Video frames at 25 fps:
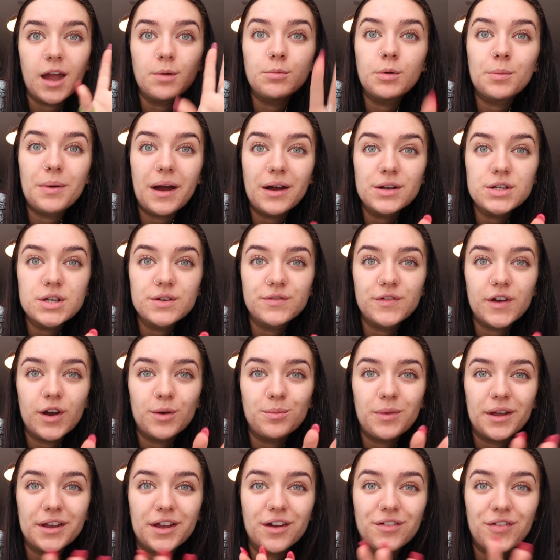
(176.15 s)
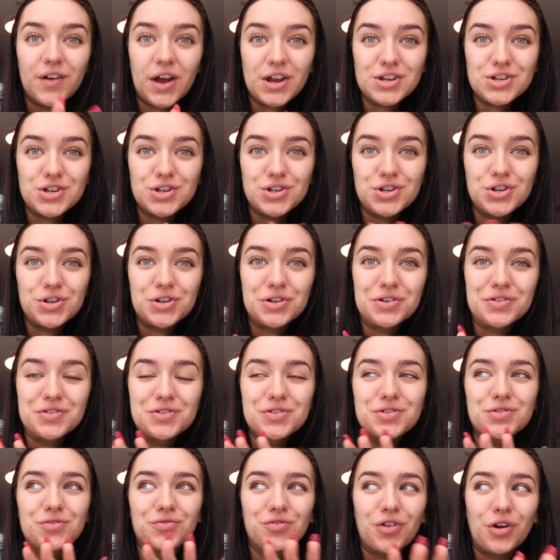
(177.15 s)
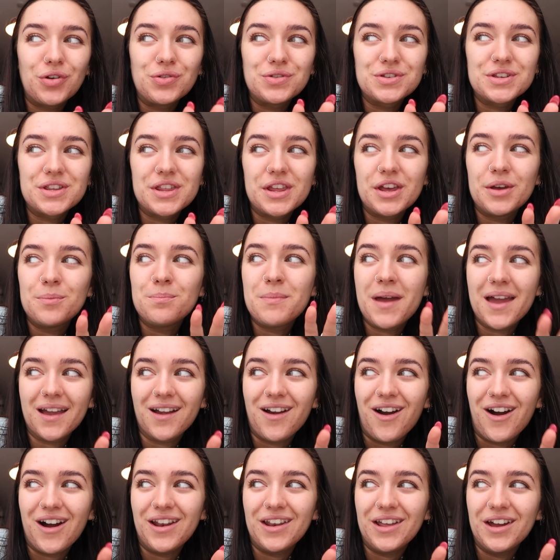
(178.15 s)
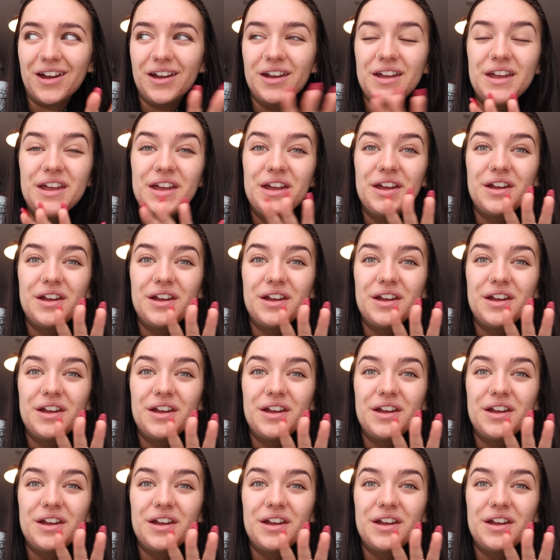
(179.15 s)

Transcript: I'm about to film like a fashion student roast the Met Gala